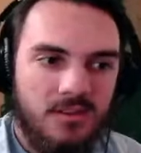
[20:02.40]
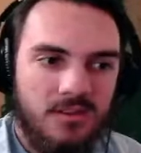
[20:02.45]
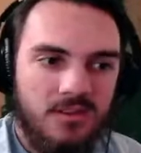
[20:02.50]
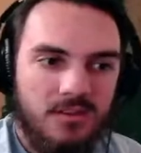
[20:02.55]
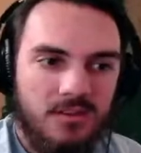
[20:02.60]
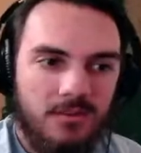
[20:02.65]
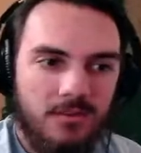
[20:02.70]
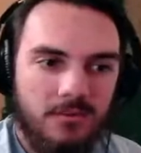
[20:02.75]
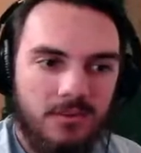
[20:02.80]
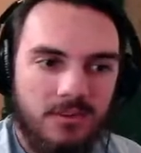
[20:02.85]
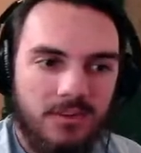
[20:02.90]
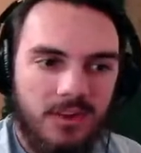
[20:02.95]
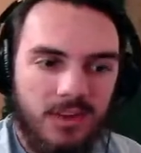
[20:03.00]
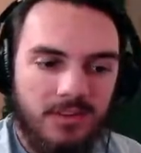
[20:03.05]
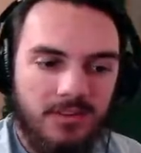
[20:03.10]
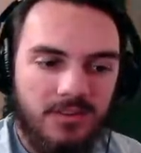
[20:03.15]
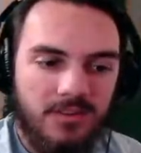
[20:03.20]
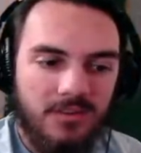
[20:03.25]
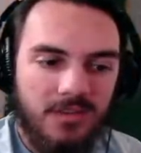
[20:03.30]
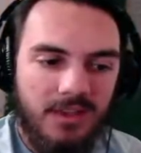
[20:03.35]
go to the
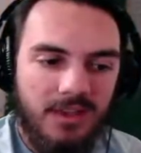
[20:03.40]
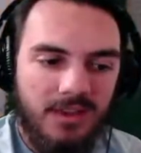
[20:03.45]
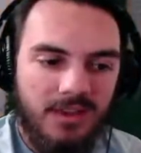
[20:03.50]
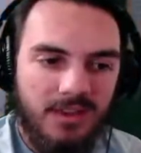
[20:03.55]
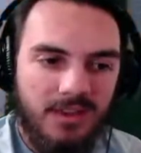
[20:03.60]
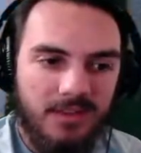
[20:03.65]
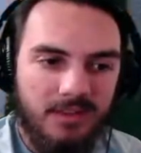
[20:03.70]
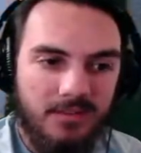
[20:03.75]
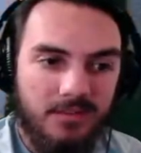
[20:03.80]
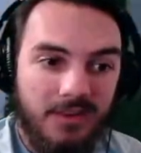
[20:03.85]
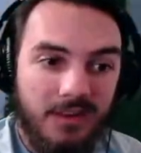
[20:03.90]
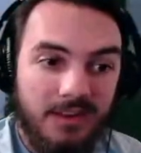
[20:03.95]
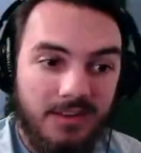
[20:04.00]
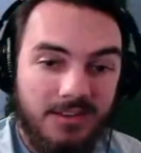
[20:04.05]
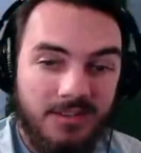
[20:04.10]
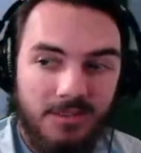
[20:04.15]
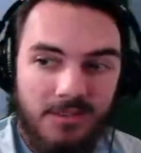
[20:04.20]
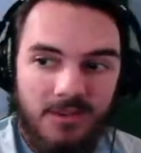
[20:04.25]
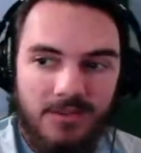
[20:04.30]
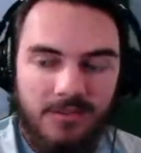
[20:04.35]
Nether and make an Enderman
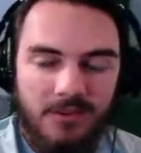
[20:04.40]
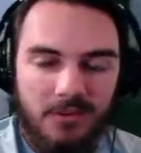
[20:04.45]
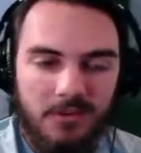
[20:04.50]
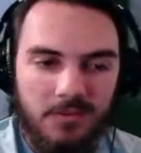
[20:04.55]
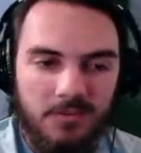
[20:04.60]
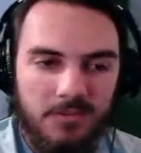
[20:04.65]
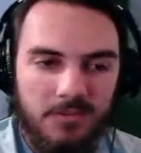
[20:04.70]
XP farm.